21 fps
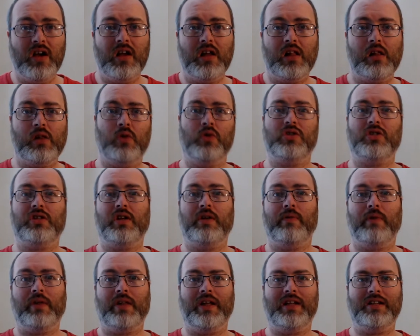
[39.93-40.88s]
closely
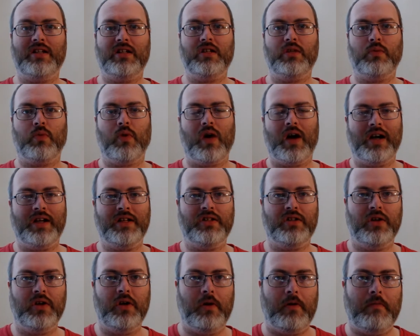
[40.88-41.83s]
related to what I
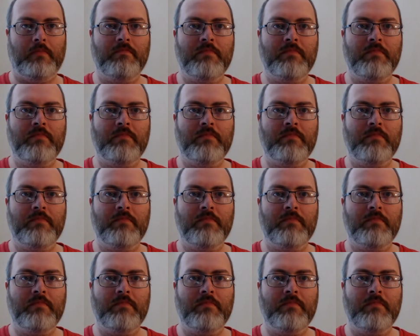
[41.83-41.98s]
do.